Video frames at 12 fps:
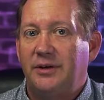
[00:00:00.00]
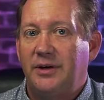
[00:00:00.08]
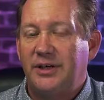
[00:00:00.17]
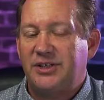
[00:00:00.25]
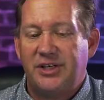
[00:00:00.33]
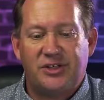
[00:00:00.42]

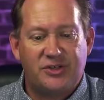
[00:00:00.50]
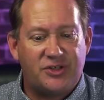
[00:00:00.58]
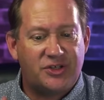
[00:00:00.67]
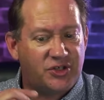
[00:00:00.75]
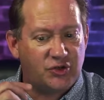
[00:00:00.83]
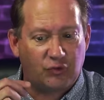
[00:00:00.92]
It's just
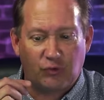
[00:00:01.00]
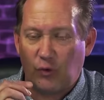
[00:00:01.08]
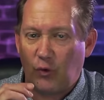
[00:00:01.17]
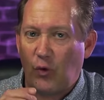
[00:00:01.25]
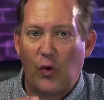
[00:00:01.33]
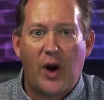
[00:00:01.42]

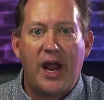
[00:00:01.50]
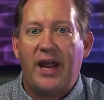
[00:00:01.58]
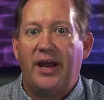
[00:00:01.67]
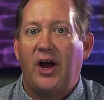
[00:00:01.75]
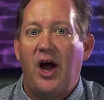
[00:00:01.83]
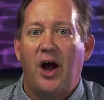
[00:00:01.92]

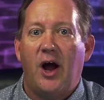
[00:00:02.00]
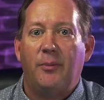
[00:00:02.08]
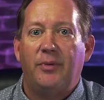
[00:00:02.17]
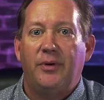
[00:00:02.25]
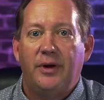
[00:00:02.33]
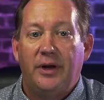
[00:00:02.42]
straight up,
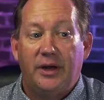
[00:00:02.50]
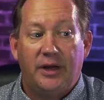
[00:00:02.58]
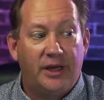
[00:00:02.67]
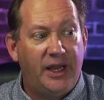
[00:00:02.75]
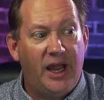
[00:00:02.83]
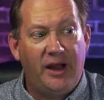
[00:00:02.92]

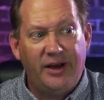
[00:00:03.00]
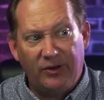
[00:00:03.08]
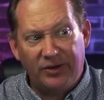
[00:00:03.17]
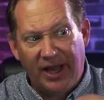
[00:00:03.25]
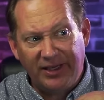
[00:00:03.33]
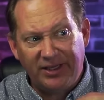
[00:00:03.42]
I
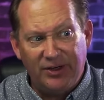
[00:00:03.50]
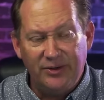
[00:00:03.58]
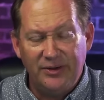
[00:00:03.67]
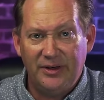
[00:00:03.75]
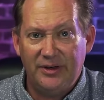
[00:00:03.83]
don't like you.